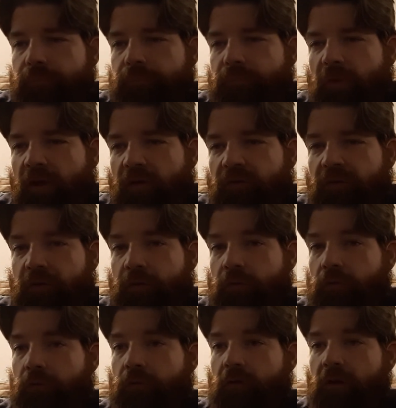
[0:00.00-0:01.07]
as the
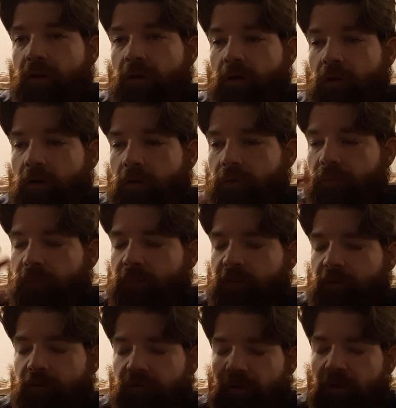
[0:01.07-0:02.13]
girl, all the women
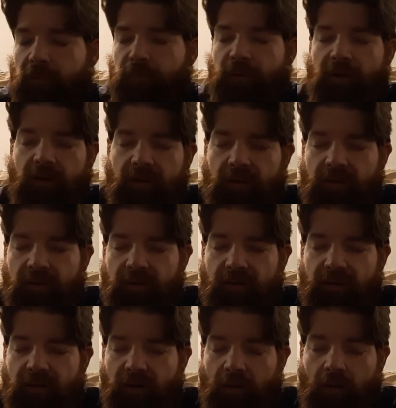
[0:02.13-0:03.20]
are
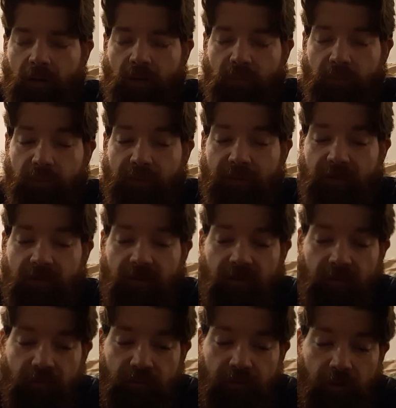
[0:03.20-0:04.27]
celebrating, along with
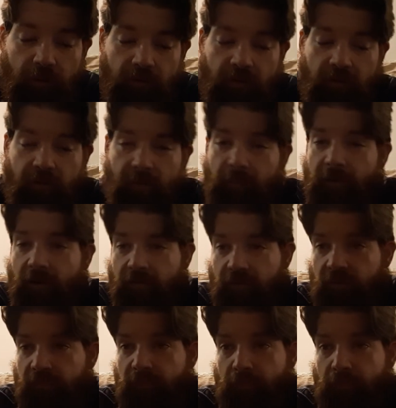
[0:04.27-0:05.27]
the sergeant, the positive